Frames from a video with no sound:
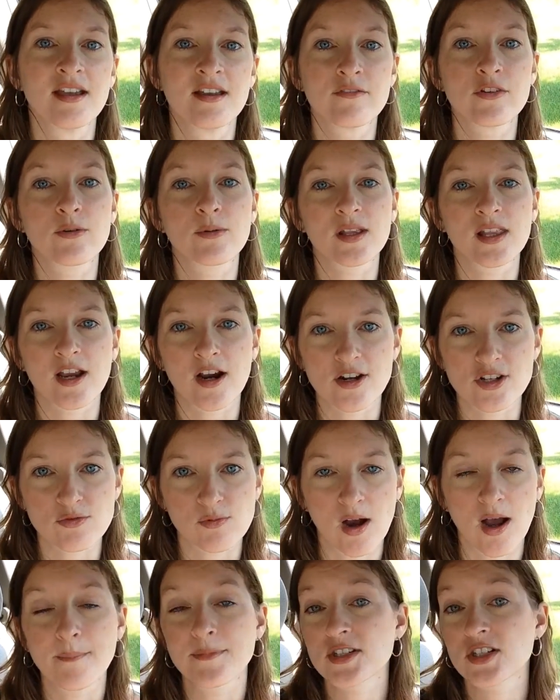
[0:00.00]
If you really are
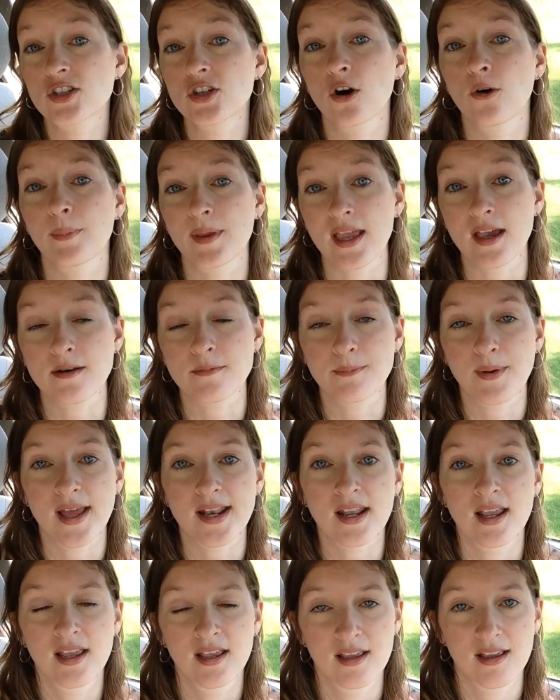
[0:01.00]
swamped, so be it. But,